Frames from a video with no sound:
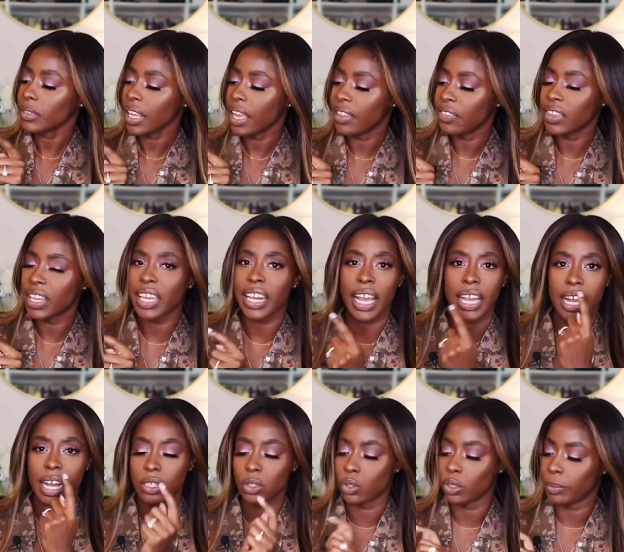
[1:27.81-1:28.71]
and then I
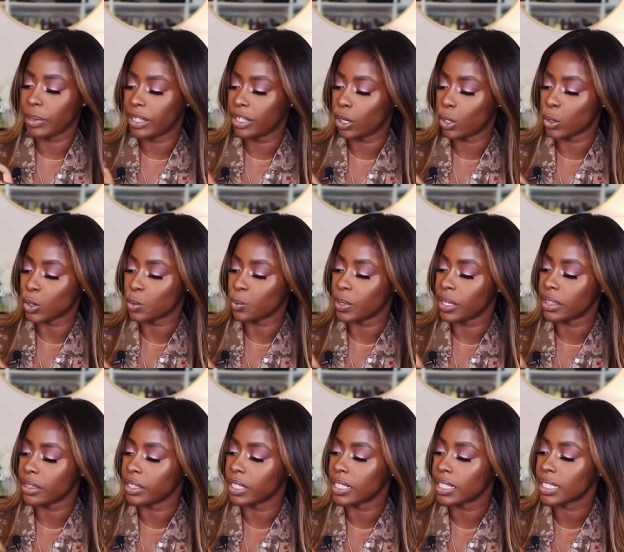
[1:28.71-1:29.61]
contoured my nose
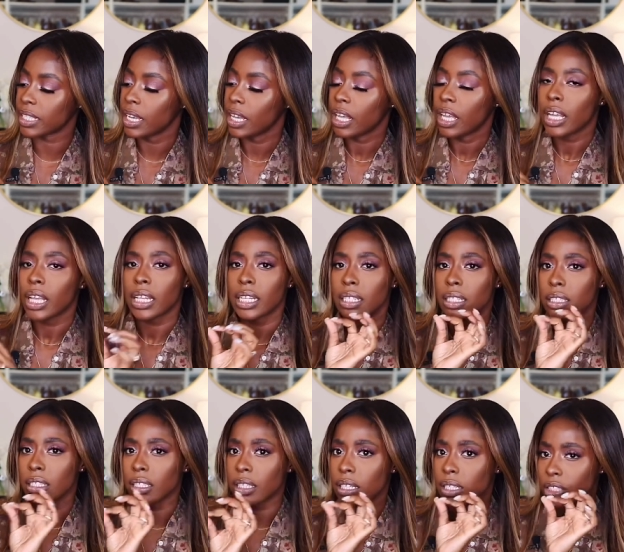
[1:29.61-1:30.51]
with this
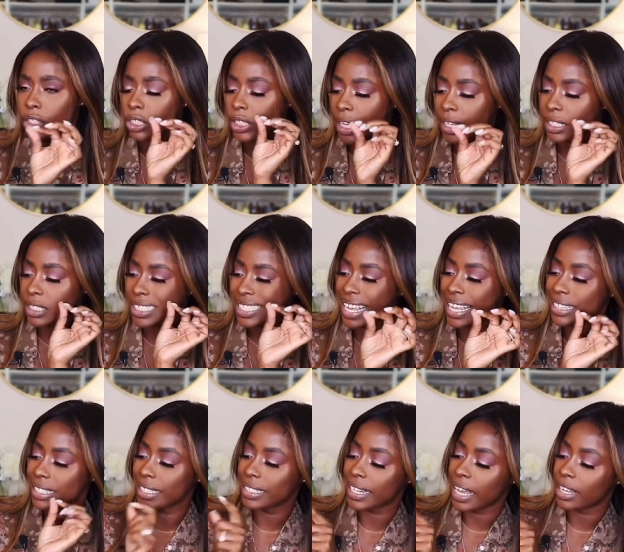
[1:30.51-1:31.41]
like
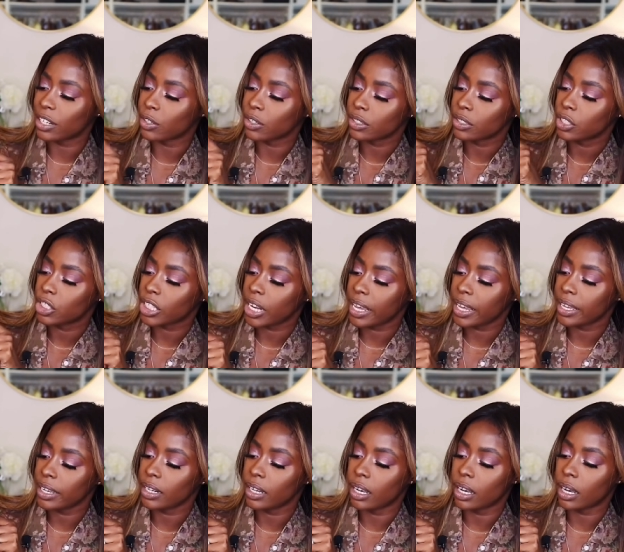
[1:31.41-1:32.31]
slightly lighter
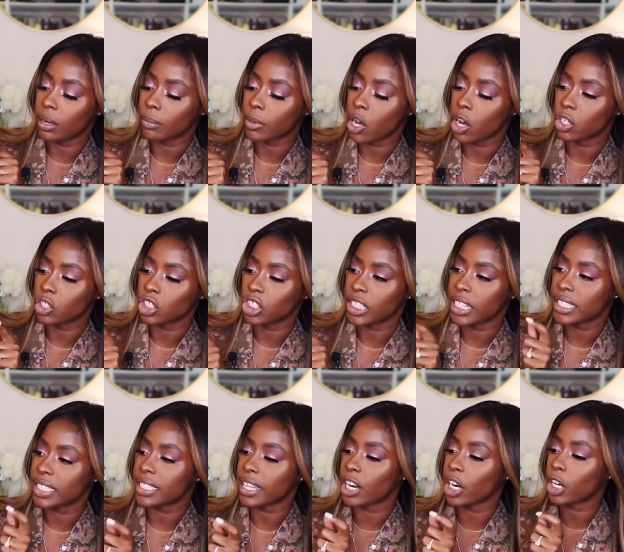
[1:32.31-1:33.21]
shade called
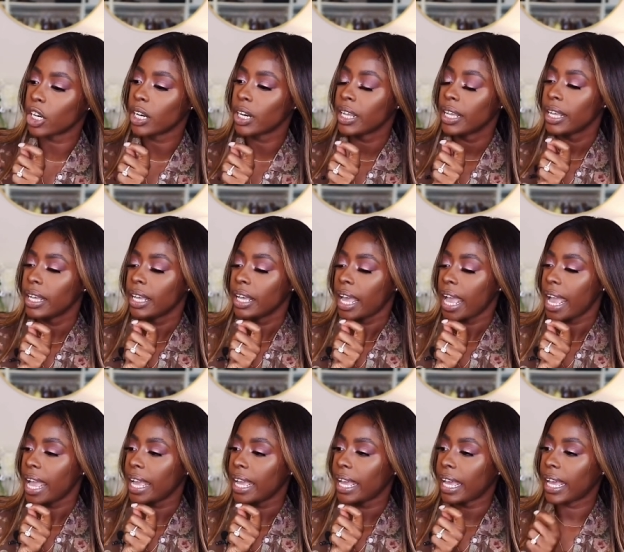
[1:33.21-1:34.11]
Jet Setter,
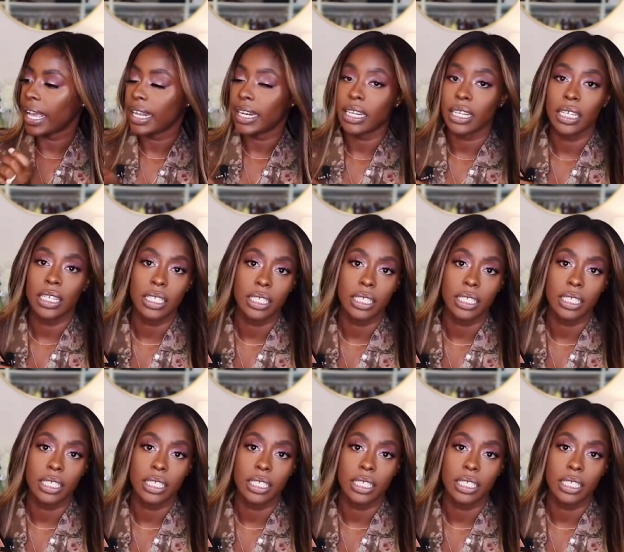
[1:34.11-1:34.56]
and